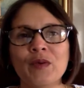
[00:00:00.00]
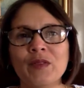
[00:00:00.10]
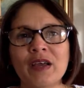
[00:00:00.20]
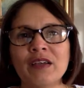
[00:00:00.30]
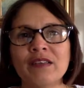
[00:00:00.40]

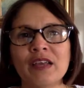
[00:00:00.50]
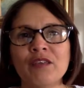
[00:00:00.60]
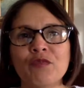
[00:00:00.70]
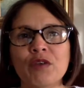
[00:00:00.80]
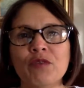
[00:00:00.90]
there are
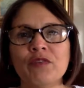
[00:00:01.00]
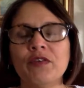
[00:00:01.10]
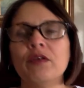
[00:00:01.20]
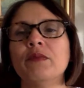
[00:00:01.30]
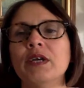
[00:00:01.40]
days where we feel,
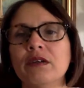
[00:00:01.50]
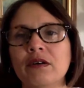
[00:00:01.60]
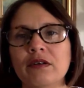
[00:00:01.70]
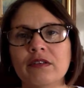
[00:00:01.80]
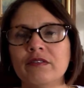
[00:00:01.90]
oh my
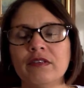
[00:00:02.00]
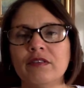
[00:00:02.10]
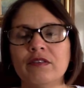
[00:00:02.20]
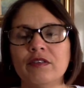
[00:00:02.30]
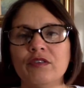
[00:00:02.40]
God, it's,
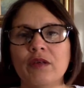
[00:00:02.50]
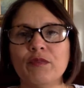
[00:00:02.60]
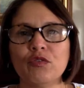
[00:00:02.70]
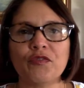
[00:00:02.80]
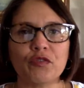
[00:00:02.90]
it's, it's, I'm
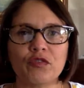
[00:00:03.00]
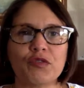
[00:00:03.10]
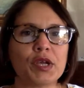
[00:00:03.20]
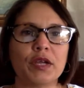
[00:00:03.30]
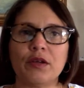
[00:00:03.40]
too
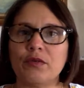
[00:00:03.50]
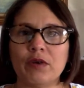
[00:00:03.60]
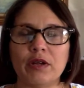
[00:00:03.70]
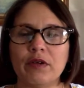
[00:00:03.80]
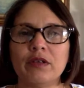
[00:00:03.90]
frustrated or
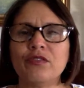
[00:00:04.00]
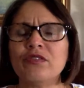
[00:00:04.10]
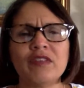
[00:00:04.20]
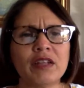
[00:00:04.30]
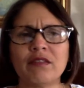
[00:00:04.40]
whatever. Just
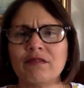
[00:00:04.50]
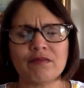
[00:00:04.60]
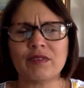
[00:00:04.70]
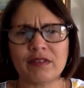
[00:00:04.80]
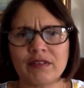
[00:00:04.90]
take,
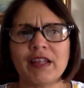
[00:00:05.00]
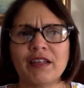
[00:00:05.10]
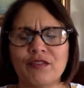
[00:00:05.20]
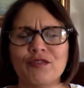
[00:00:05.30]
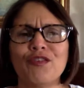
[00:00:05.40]
take
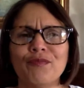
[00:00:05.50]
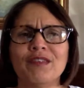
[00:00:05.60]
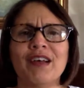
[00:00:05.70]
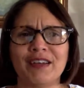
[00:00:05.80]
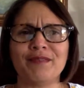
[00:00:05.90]
some
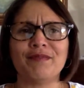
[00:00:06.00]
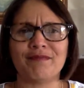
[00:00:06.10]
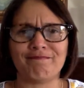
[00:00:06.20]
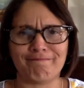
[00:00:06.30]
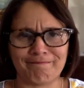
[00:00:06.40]
time
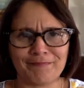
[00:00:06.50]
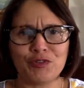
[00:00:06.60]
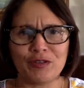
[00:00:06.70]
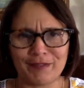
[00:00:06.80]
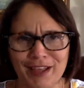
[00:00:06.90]

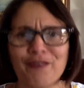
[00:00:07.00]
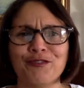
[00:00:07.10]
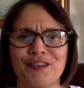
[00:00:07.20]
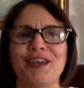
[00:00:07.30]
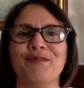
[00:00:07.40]

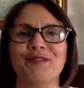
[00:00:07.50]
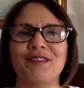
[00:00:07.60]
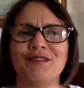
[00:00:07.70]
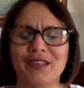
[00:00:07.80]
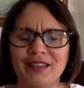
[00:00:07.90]
downtime.
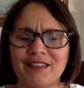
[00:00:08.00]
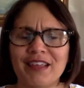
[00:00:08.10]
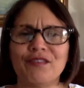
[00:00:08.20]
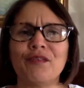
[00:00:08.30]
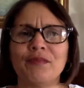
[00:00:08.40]

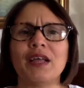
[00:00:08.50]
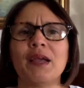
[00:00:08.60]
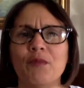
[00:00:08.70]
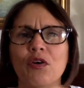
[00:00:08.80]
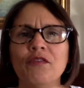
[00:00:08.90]
take some
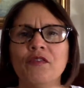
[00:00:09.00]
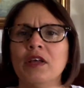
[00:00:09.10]
time off,